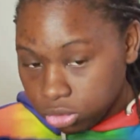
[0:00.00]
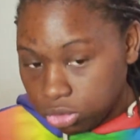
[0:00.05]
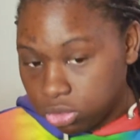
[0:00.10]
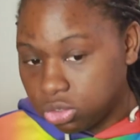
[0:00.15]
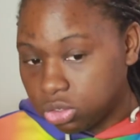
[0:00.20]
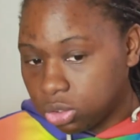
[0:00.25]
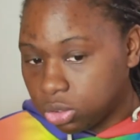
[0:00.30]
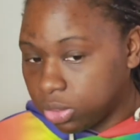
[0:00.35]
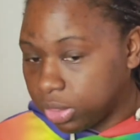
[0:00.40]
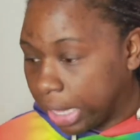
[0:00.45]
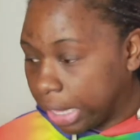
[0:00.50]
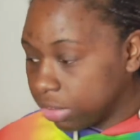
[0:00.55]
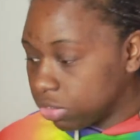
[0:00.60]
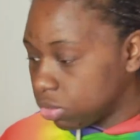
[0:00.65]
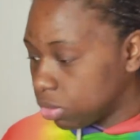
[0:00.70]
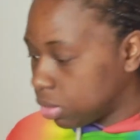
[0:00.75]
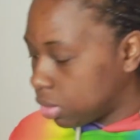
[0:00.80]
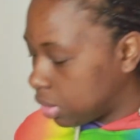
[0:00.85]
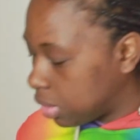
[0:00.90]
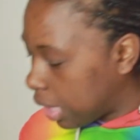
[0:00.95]
So
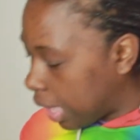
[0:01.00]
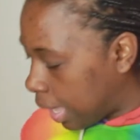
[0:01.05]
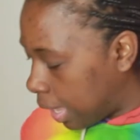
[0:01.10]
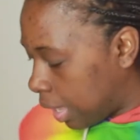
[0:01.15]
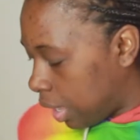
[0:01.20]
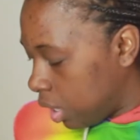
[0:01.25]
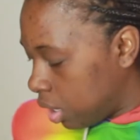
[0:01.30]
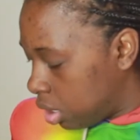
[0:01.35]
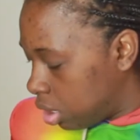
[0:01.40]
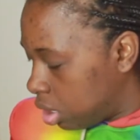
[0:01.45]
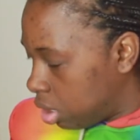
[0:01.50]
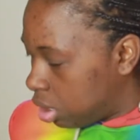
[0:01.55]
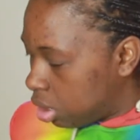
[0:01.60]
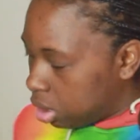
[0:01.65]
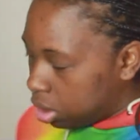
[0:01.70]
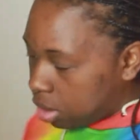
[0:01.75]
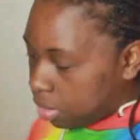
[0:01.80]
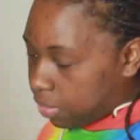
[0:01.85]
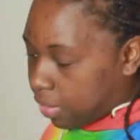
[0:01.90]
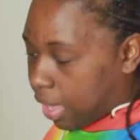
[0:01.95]
that's that.
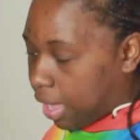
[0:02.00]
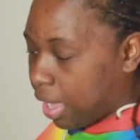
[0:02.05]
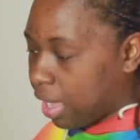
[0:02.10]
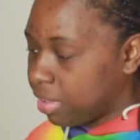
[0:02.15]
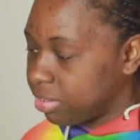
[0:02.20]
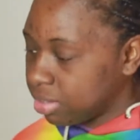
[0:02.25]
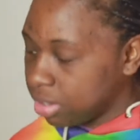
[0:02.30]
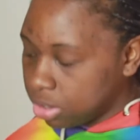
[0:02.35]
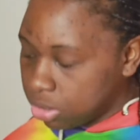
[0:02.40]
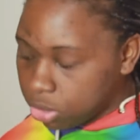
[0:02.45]
That has